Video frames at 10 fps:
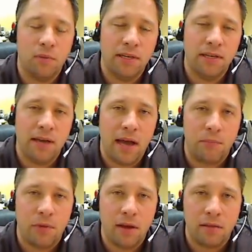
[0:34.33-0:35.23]
We did
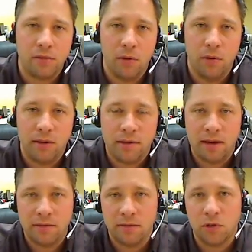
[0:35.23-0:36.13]
not break through it.
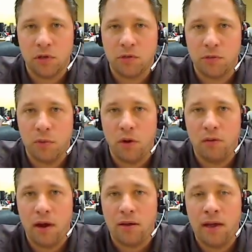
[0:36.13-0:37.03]
That is some good support
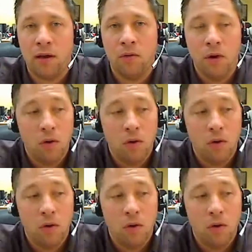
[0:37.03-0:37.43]
right now.